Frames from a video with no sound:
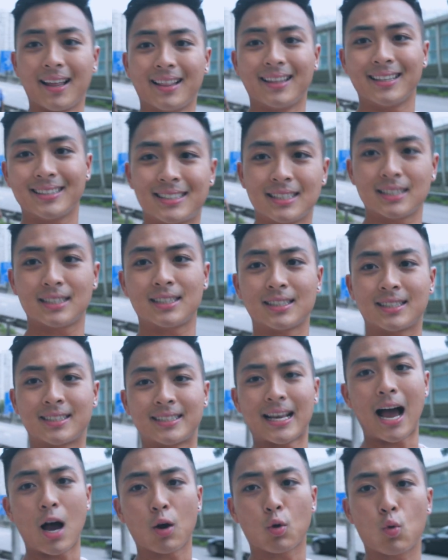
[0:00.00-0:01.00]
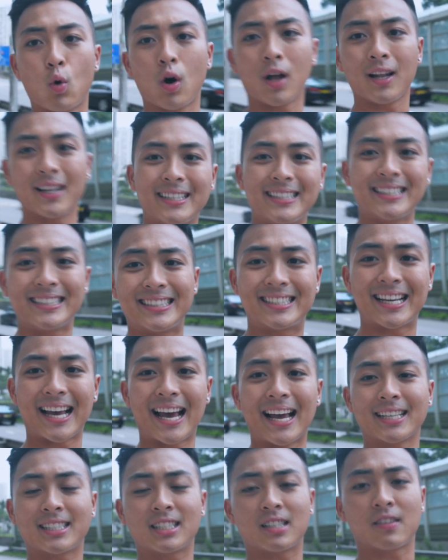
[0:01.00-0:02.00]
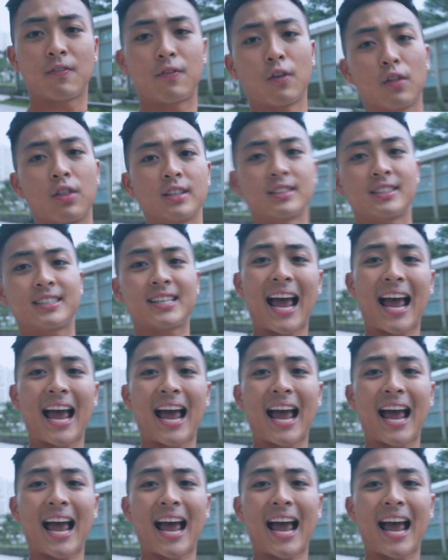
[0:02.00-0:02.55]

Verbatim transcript: This is the sound quality test for the